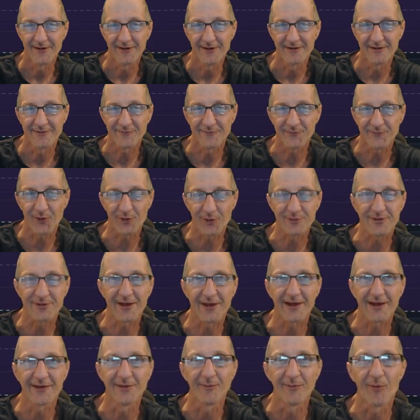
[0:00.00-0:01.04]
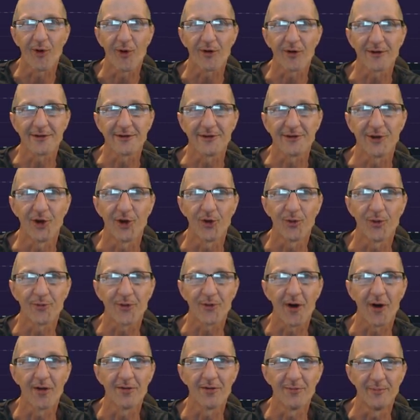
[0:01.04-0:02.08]
first thing in the morning, with
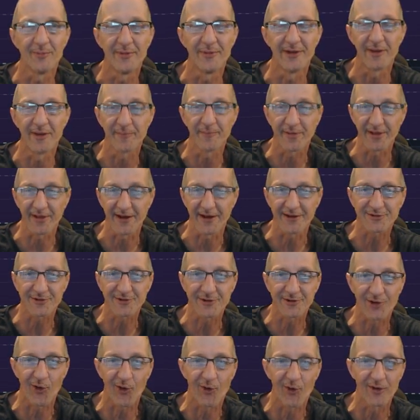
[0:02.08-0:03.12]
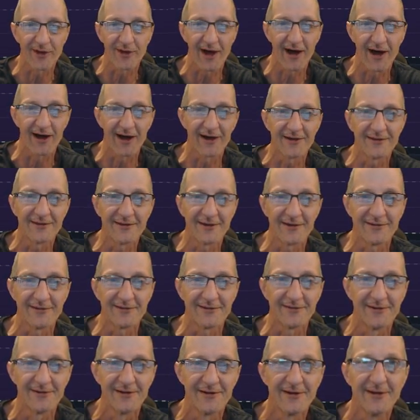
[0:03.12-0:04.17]
all the manipulation going on and
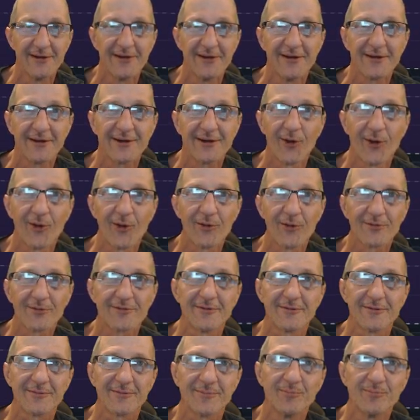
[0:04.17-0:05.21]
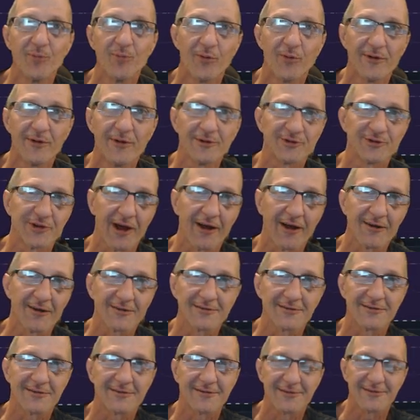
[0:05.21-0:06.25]
they're moving
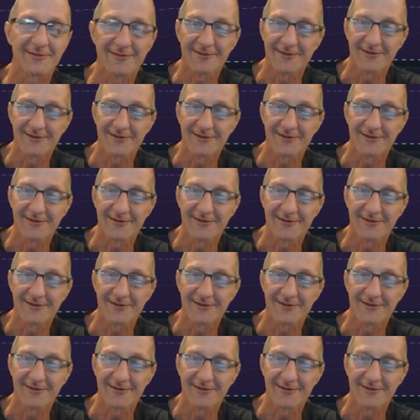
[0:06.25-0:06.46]
shares